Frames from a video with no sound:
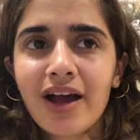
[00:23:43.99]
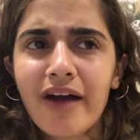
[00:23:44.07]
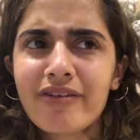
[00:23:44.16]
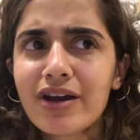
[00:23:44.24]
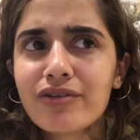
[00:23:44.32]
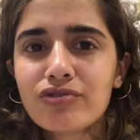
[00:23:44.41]

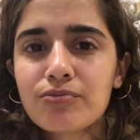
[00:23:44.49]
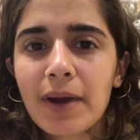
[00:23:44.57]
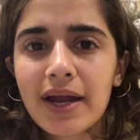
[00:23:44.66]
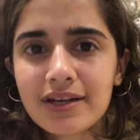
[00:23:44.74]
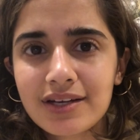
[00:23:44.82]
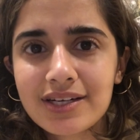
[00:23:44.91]
I've had a few
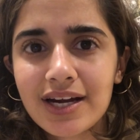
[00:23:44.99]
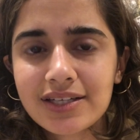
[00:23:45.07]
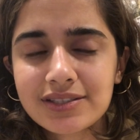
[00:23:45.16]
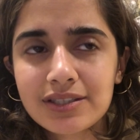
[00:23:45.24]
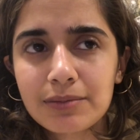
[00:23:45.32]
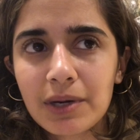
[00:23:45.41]
panic
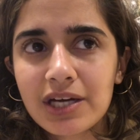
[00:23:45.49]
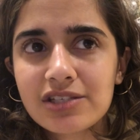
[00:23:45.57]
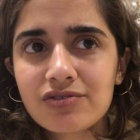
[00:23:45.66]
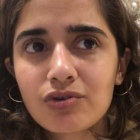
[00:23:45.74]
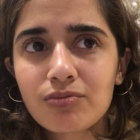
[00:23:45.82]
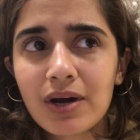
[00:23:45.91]
attacks in the
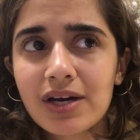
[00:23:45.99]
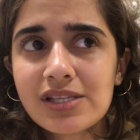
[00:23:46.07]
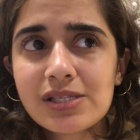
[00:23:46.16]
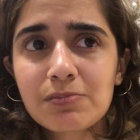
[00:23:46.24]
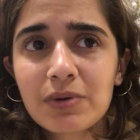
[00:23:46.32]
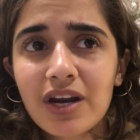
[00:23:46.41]
past few
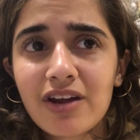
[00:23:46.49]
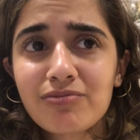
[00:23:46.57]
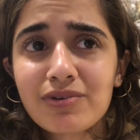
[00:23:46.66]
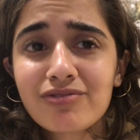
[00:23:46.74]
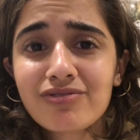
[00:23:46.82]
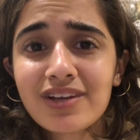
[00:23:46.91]
months, but
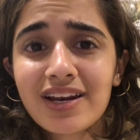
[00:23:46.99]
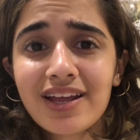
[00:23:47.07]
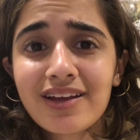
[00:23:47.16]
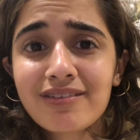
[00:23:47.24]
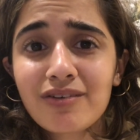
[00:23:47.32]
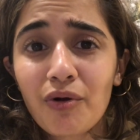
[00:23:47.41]
I've been
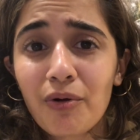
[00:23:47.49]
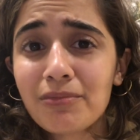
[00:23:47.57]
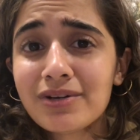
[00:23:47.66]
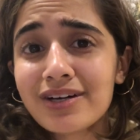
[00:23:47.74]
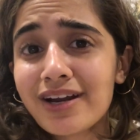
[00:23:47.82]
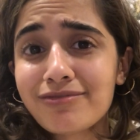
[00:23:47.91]
feeling normal.